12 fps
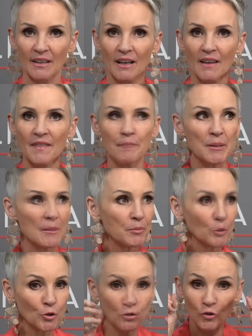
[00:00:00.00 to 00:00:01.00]
Then people
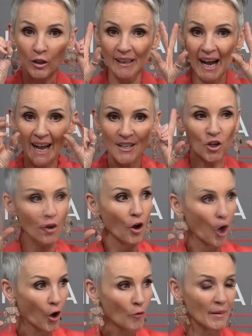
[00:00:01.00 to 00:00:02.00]
who've got eyes go,
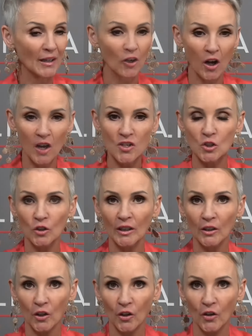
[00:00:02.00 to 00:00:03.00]
oh my gosh, look at
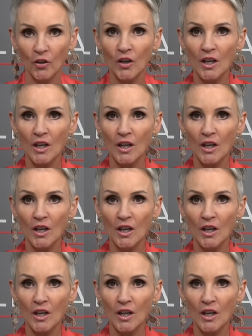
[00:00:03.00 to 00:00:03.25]
her.